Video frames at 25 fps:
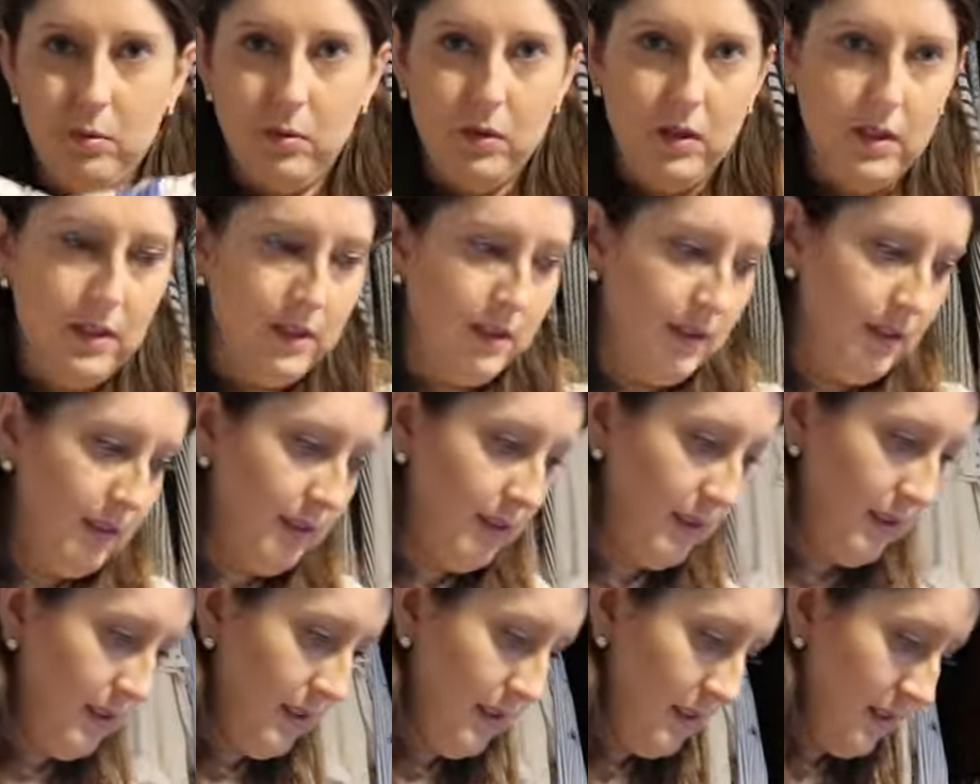
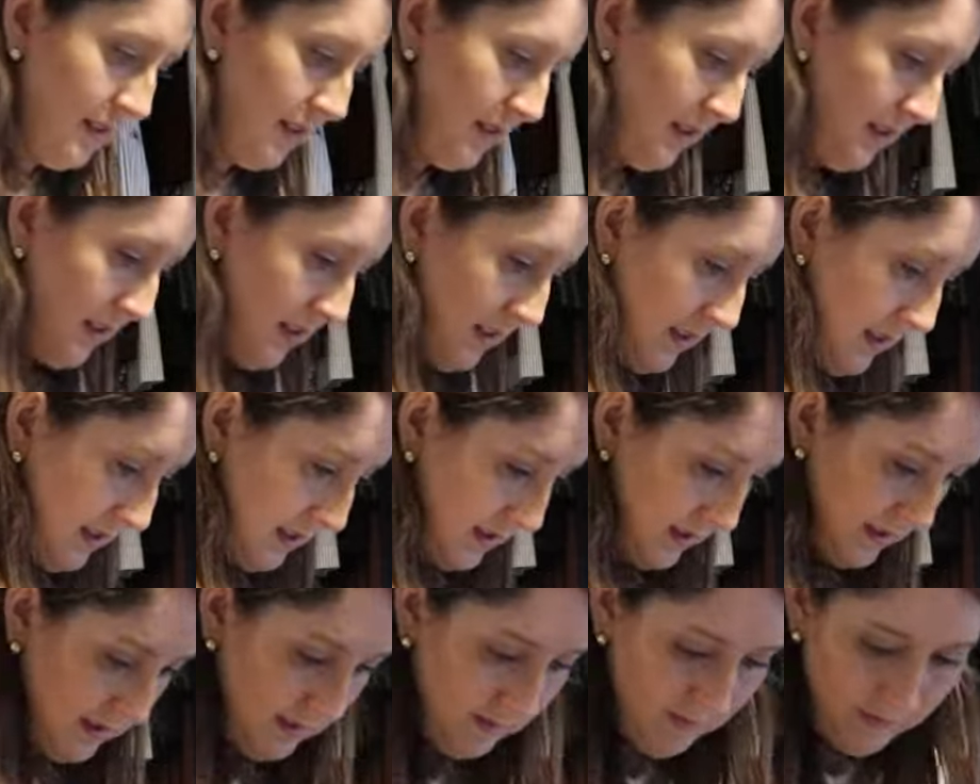ones,
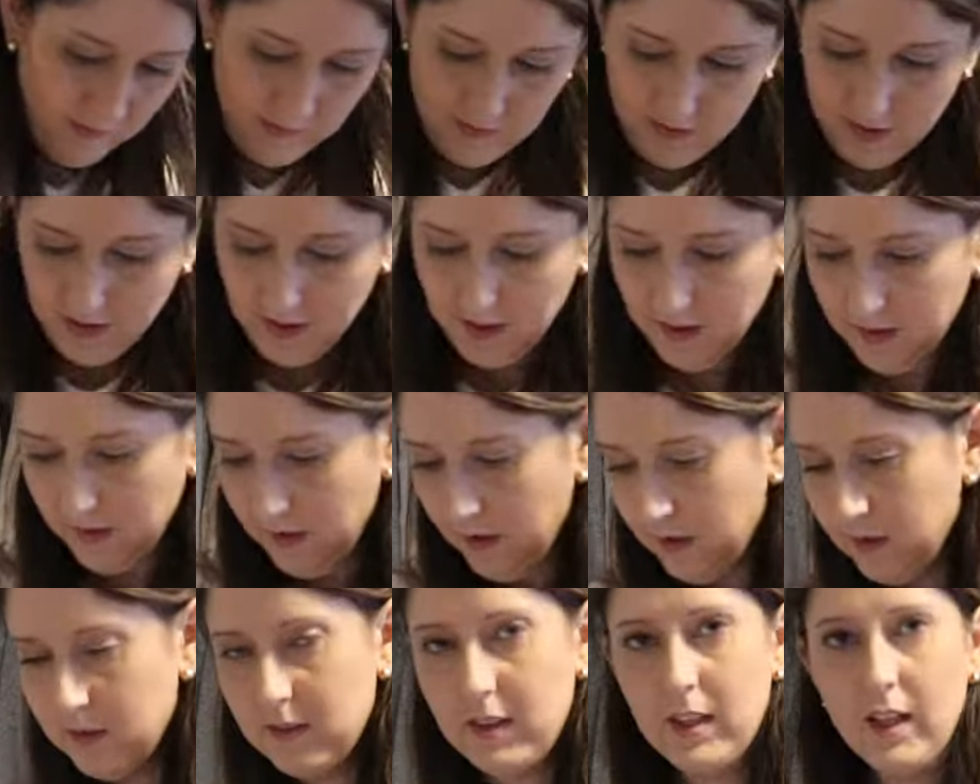and
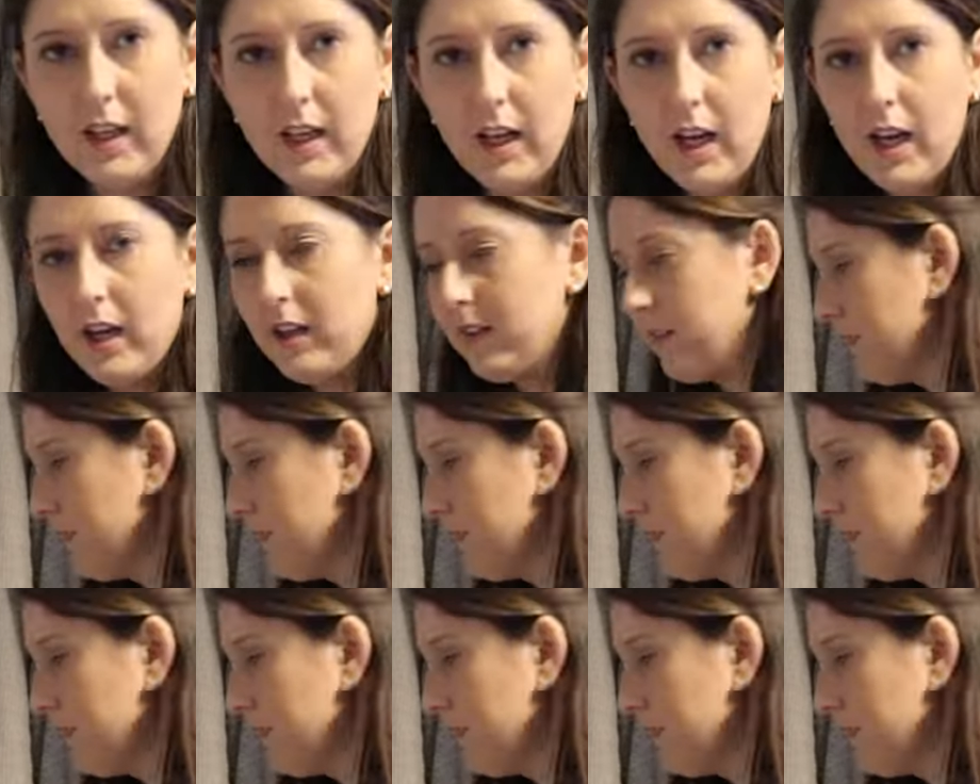those can go.